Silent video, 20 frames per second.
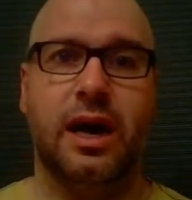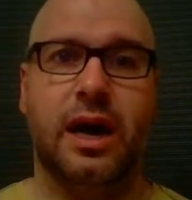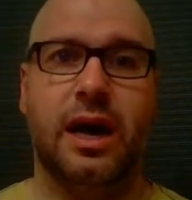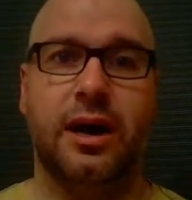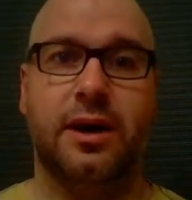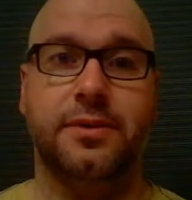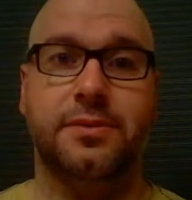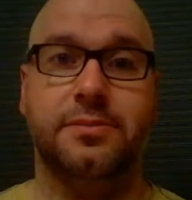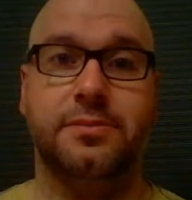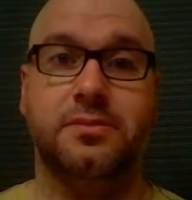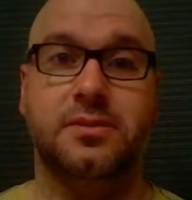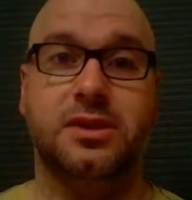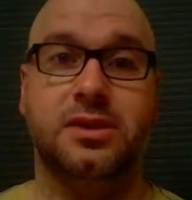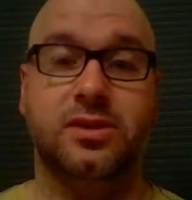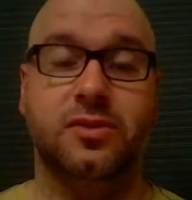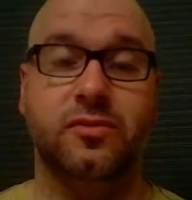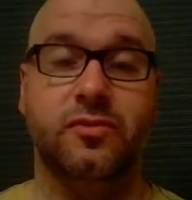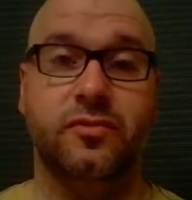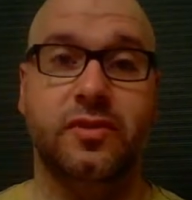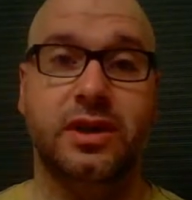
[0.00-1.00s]

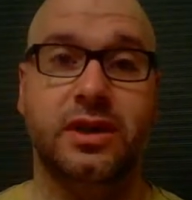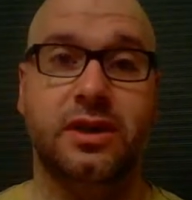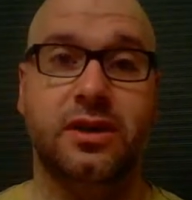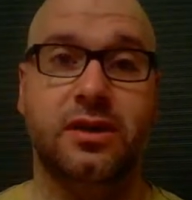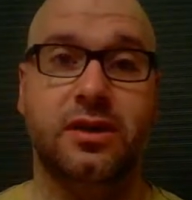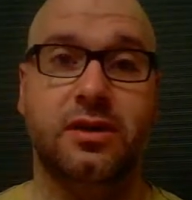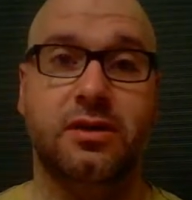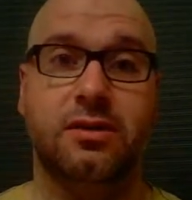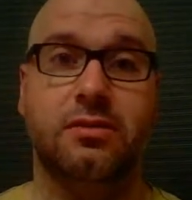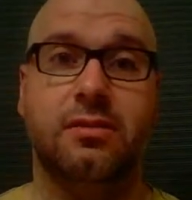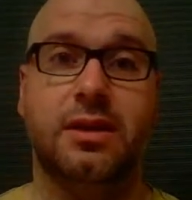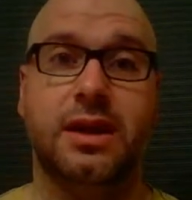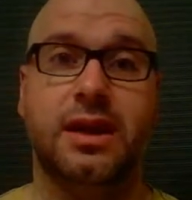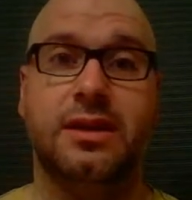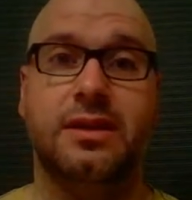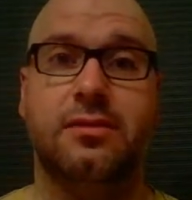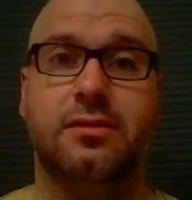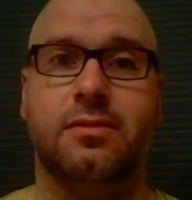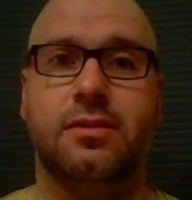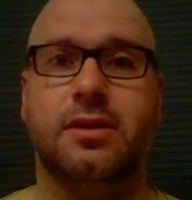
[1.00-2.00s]
video,
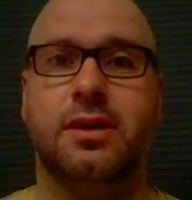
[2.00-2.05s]
and then